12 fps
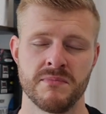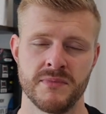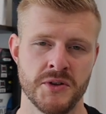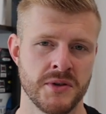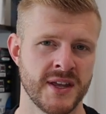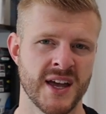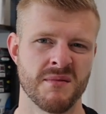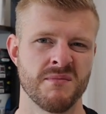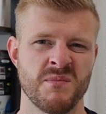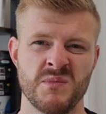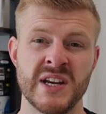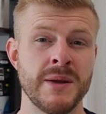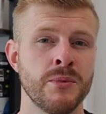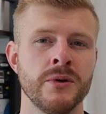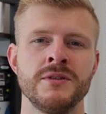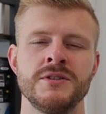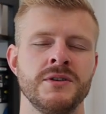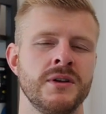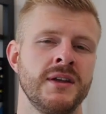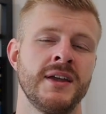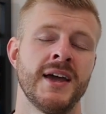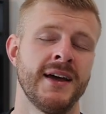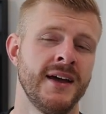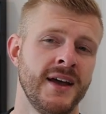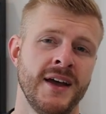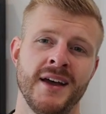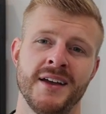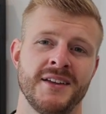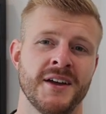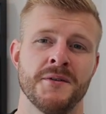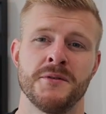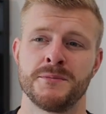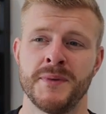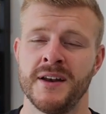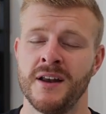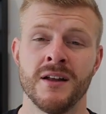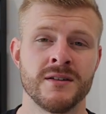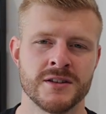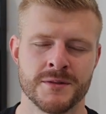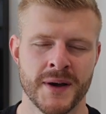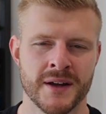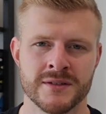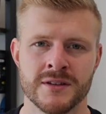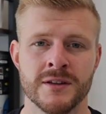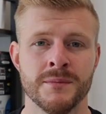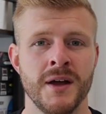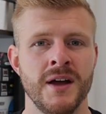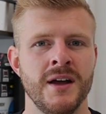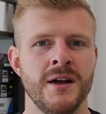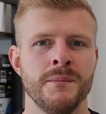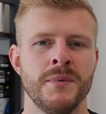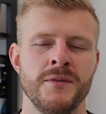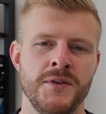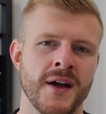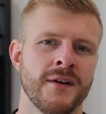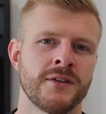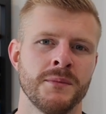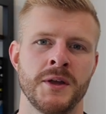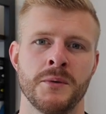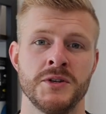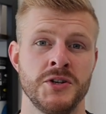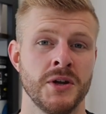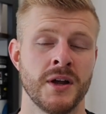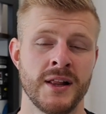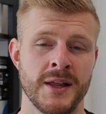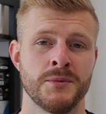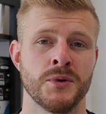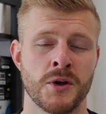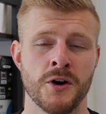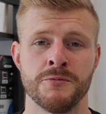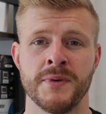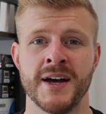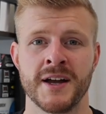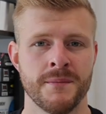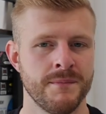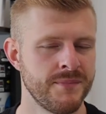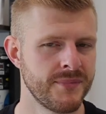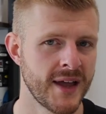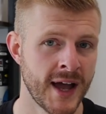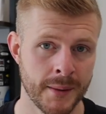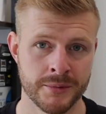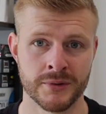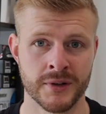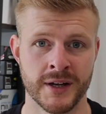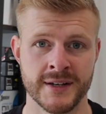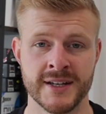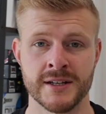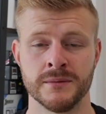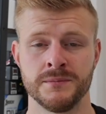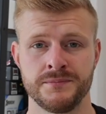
You can get cheap ones, you can get, you know, spend hundreds of pounds on them. But if you have something which you can clip to a golf bag, absolutely ideal.